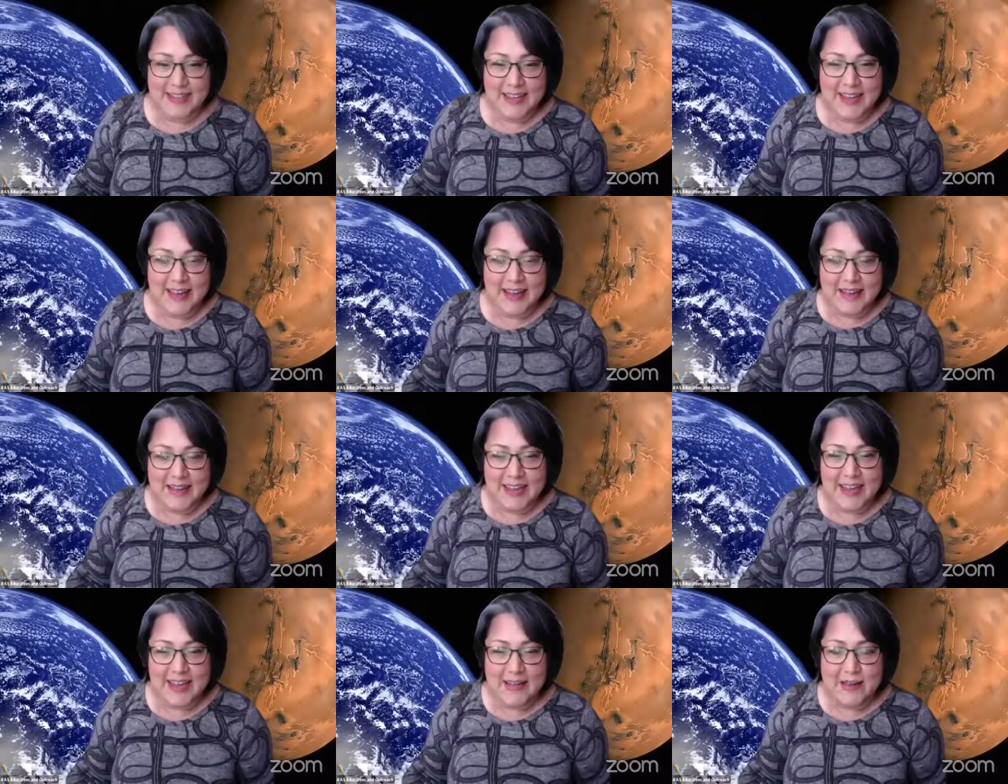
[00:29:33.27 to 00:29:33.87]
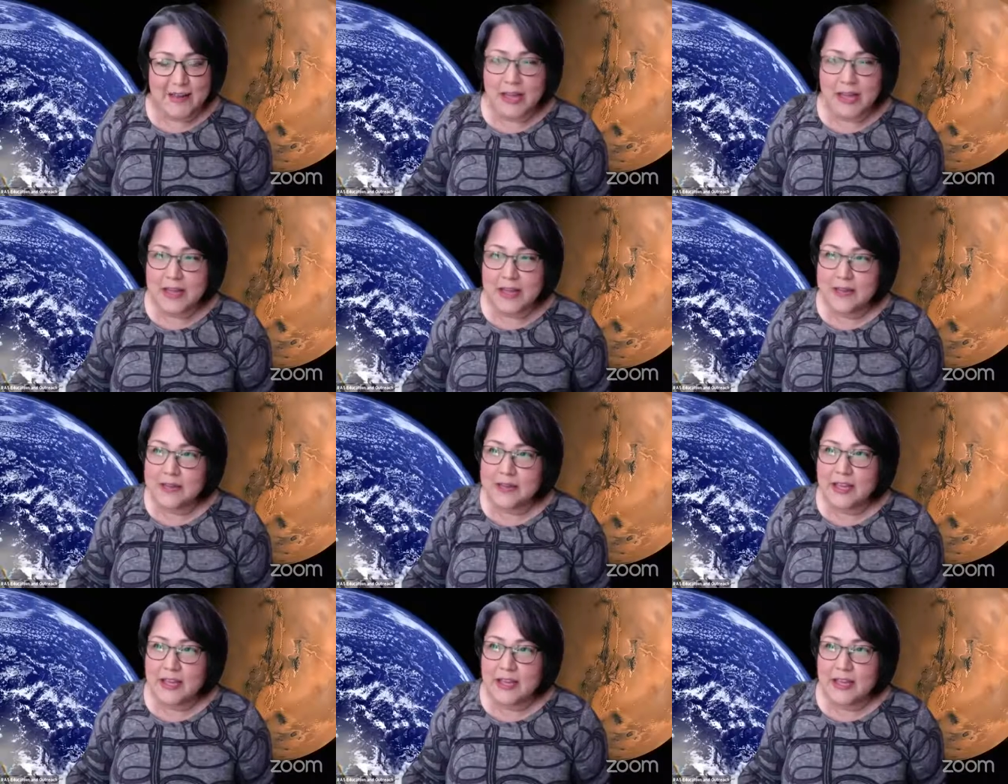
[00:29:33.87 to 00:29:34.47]
Okay.
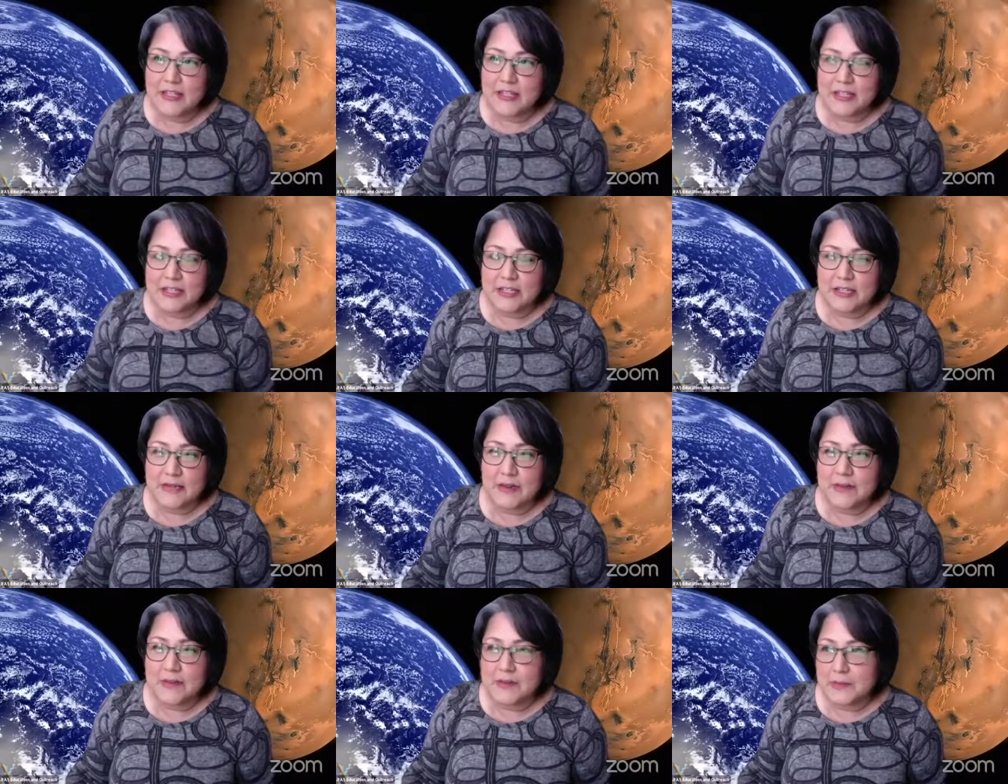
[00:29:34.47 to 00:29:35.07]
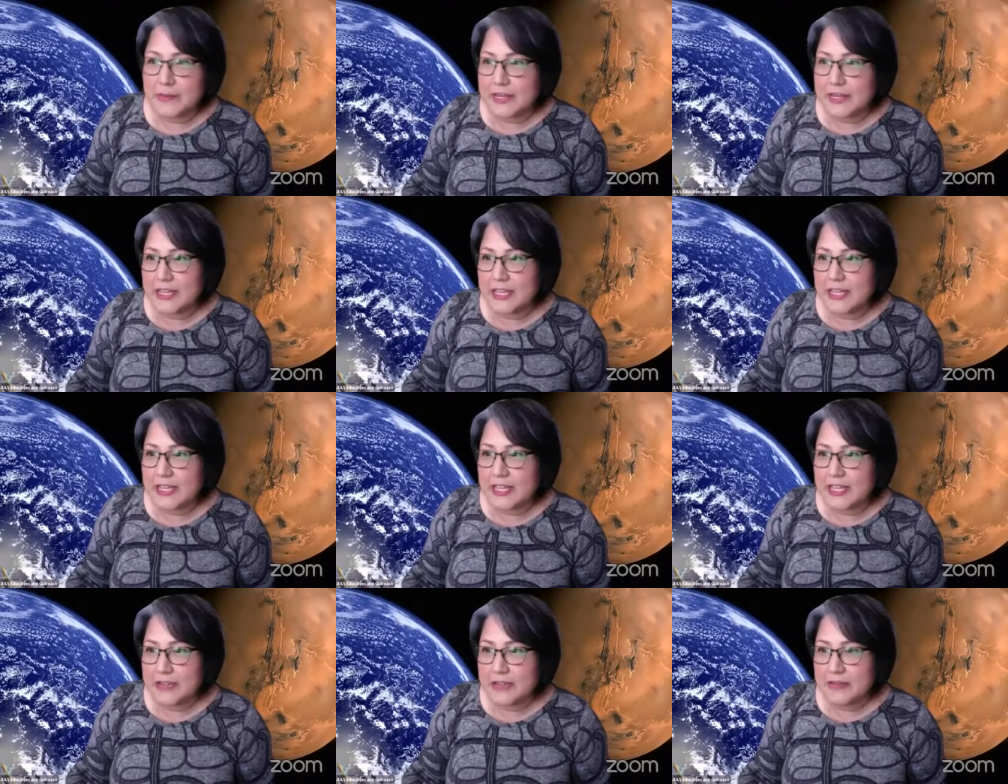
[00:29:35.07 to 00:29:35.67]
Dr. Greaves, I wanted to
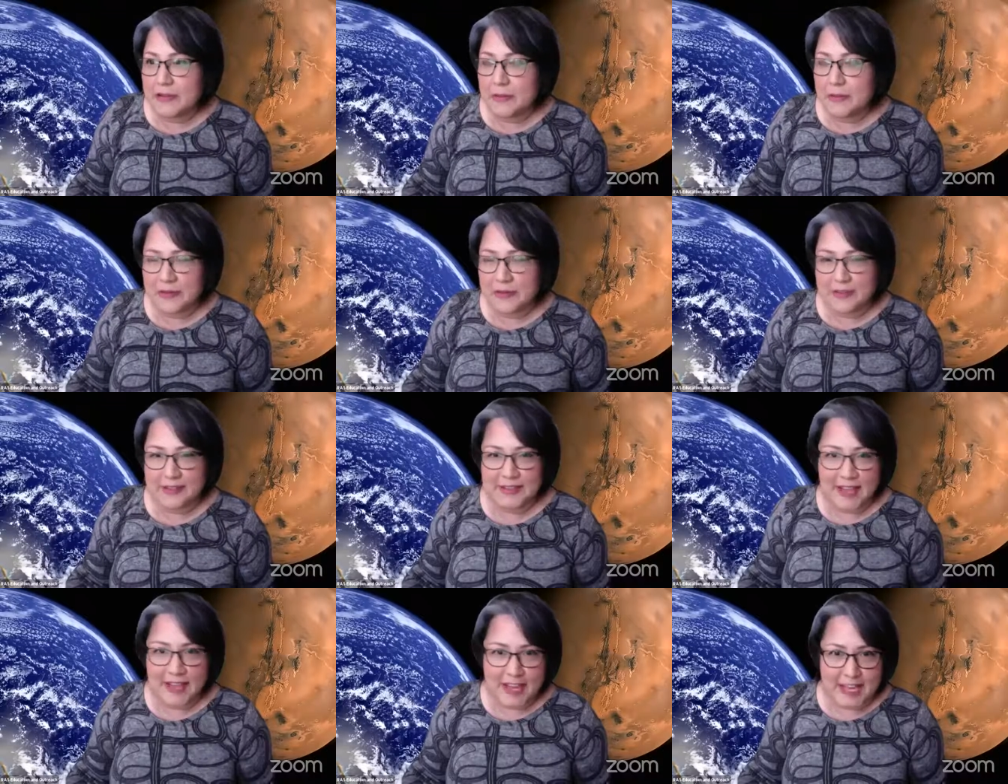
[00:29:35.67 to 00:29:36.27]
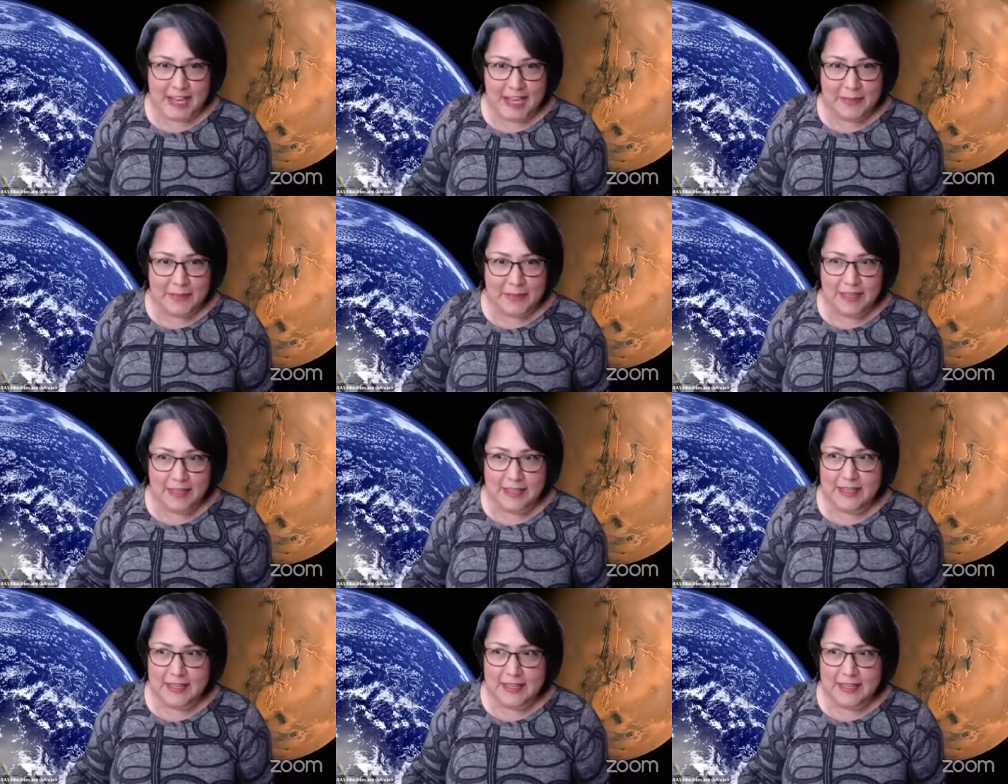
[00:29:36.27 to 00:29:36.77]
let you know about the time. It is